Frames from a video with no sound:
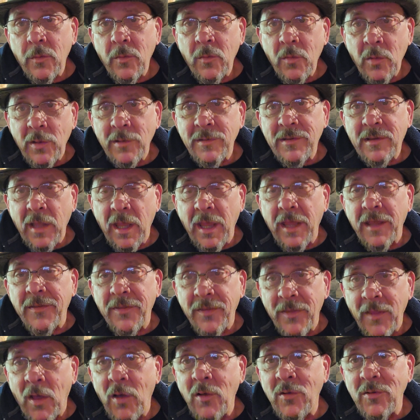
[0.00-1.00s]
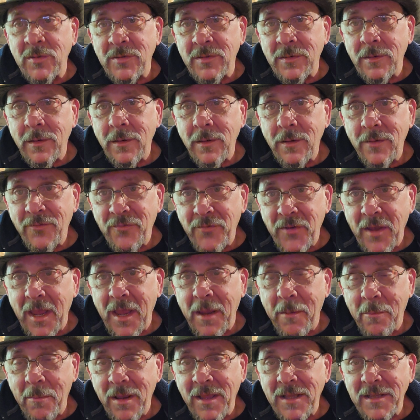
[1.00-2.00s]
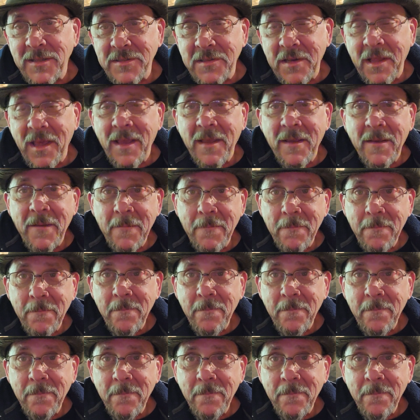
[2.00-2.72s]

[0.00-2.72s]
will take those families down.